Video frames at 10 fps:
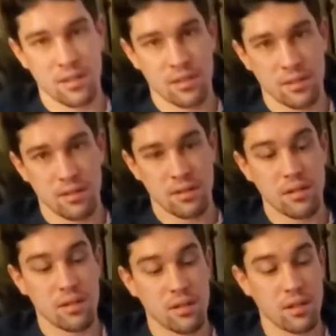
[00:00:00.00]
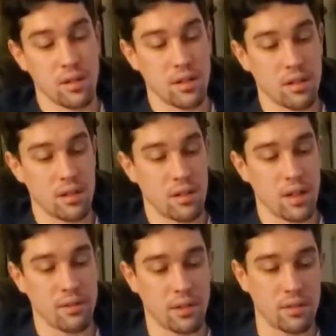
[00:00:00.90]
Or are you done? Yeah,
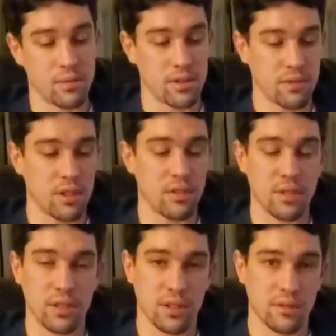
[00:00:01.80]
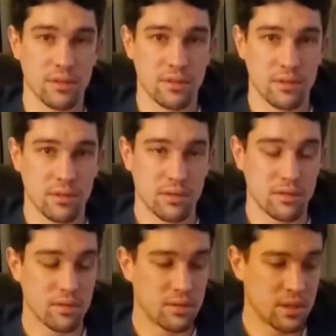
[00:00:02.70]
no, I have a little bit of coffee though.
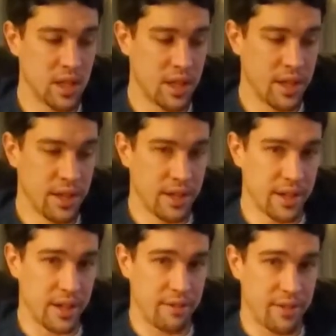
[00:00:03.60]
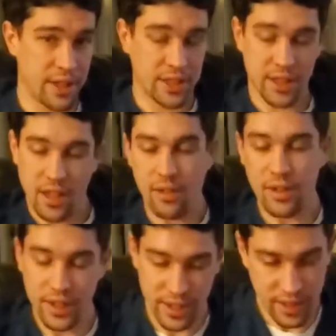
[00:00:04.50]
Okay. finish it off
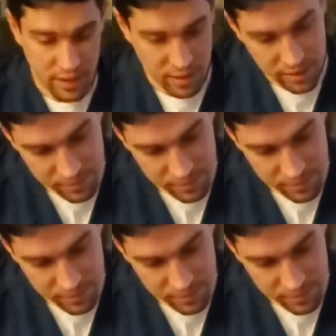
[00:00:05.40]
and get going.